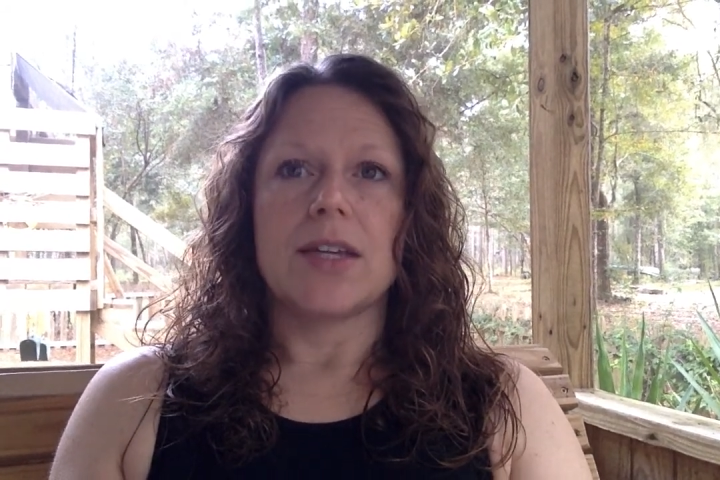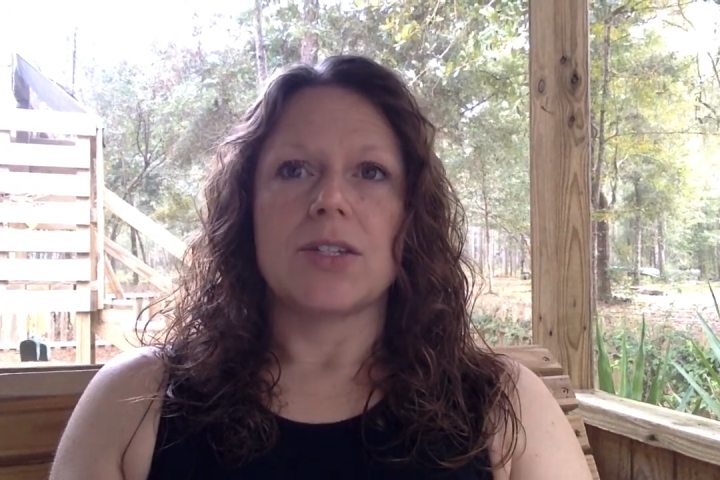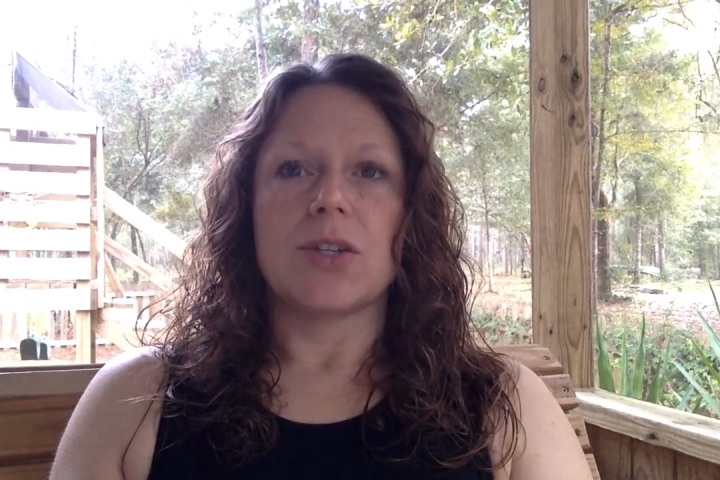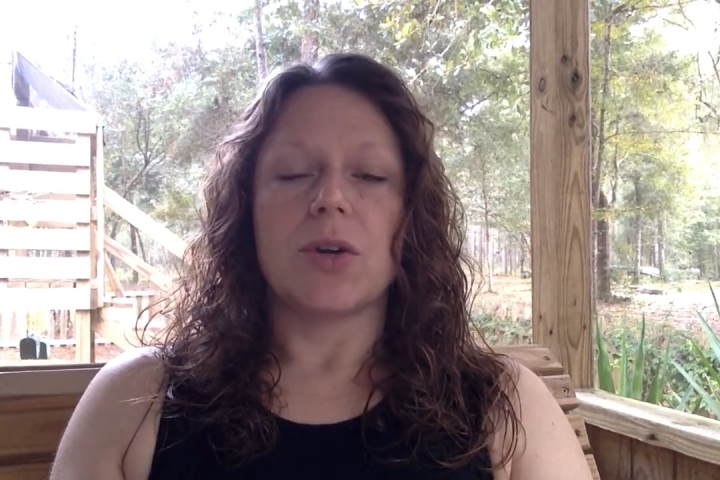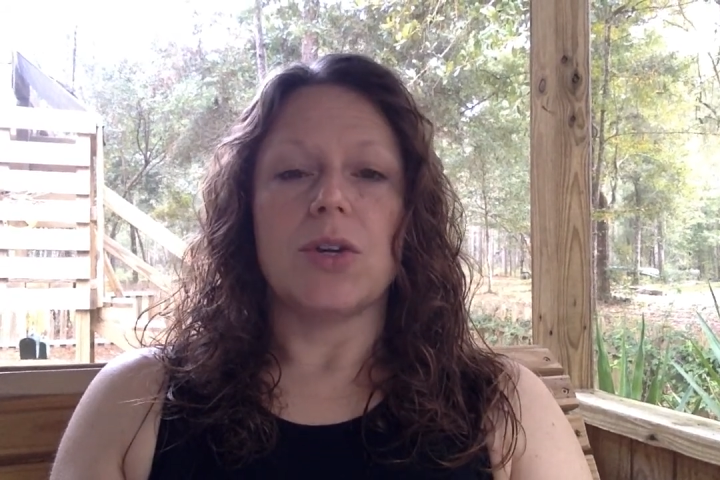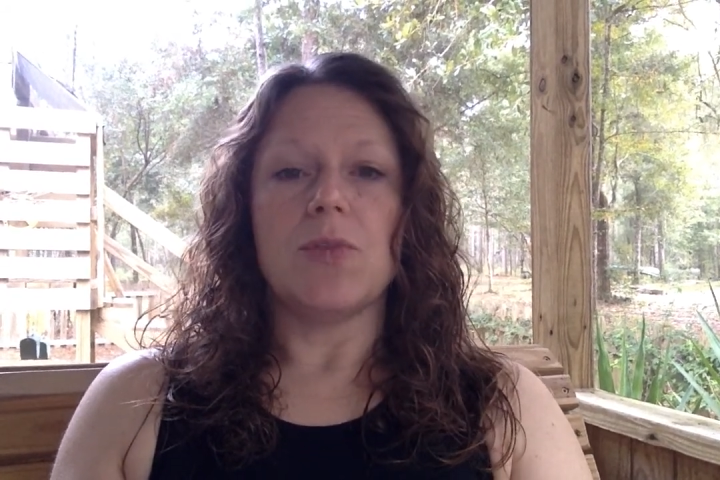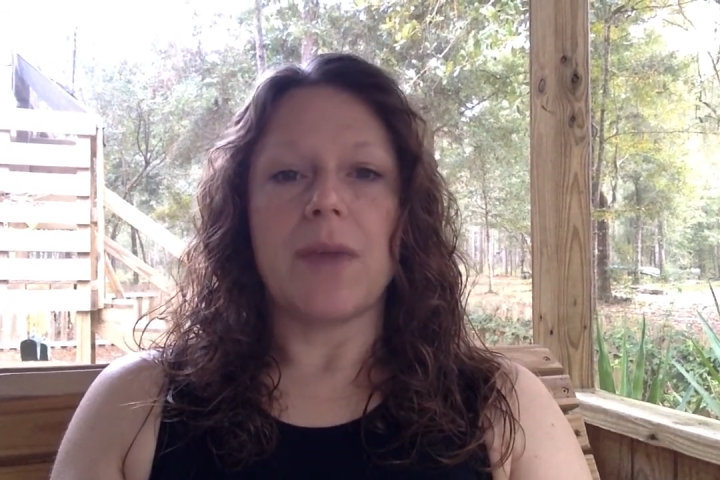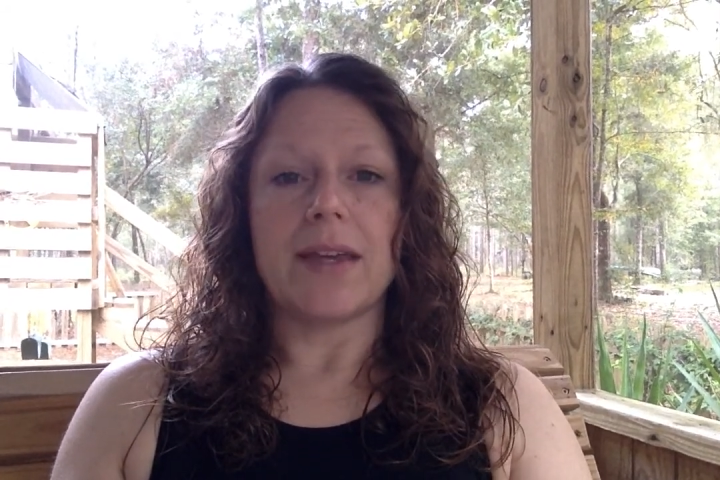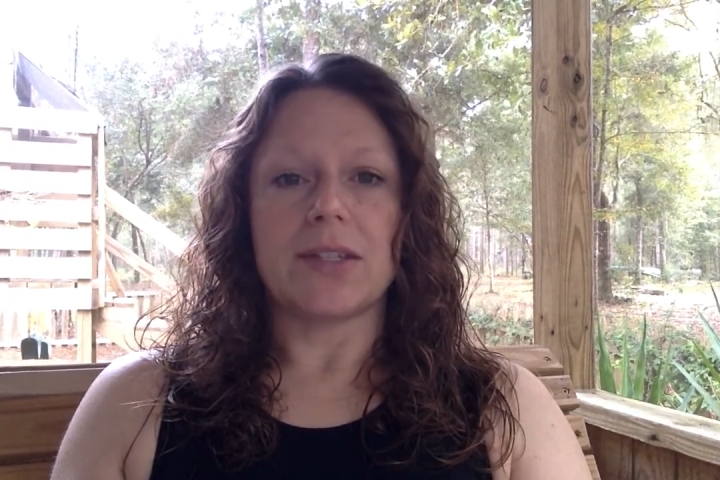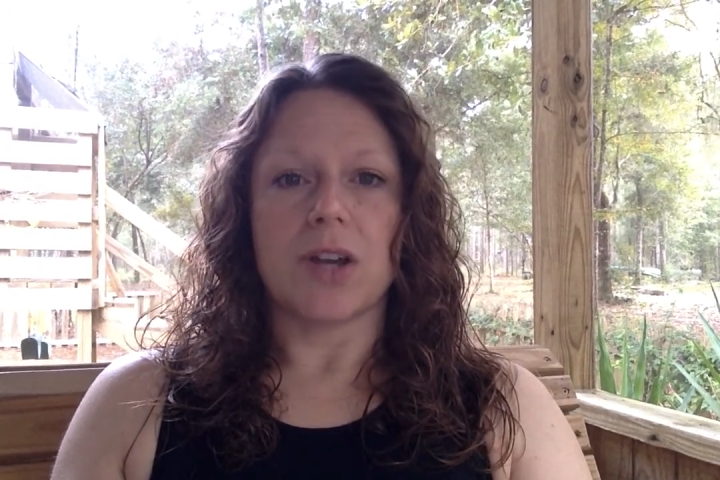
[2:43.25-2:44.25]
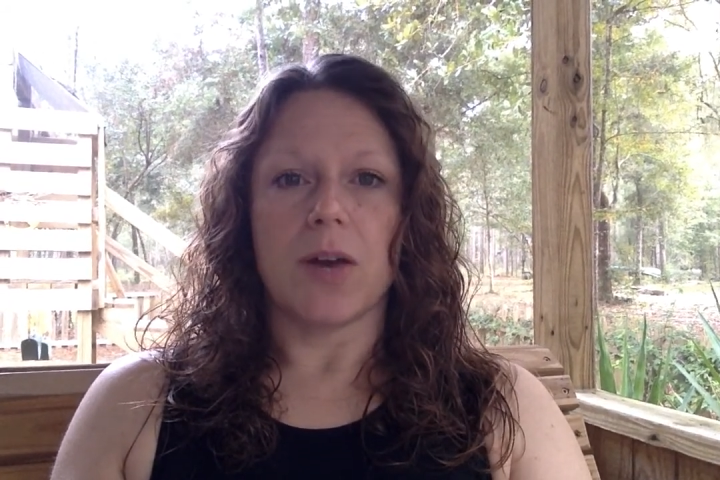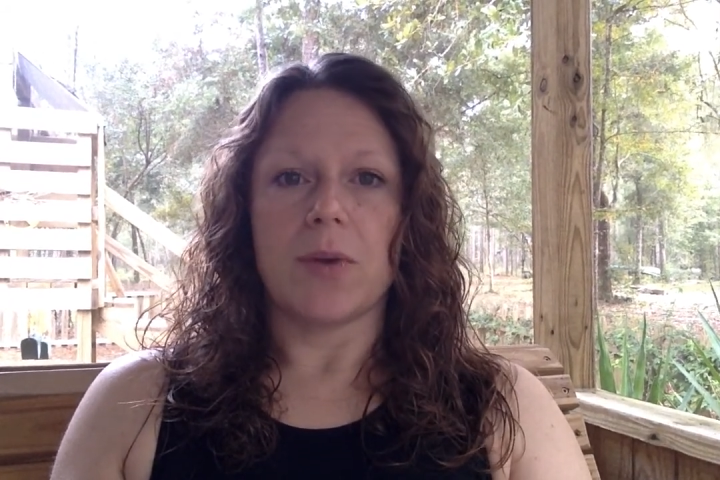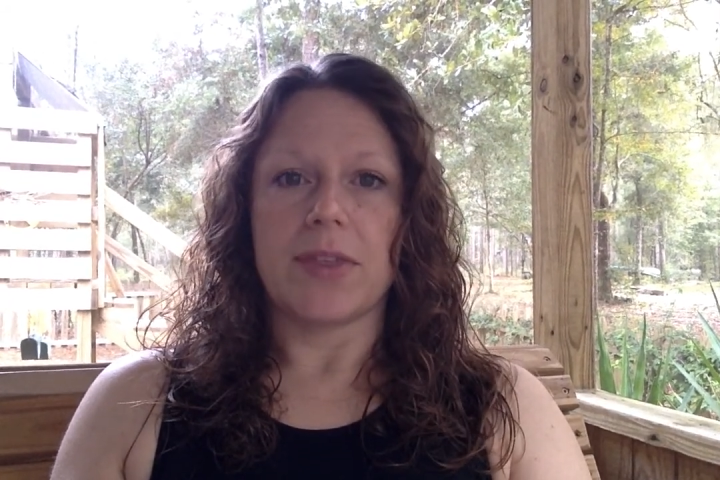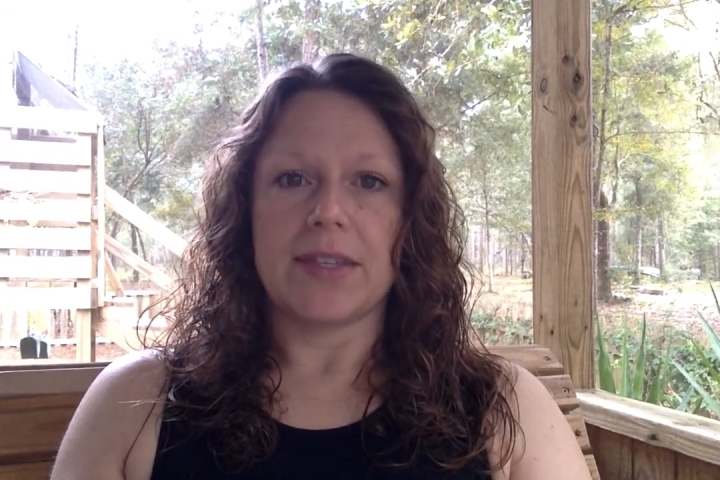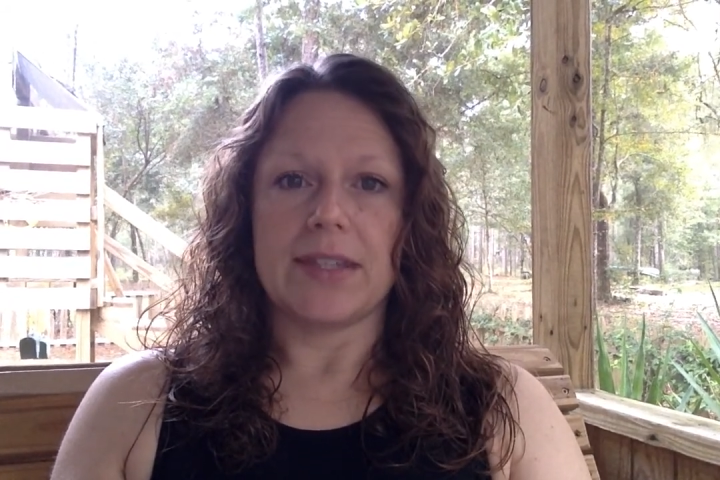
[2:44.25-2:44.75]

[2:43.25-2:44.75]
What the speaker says: So you may start with the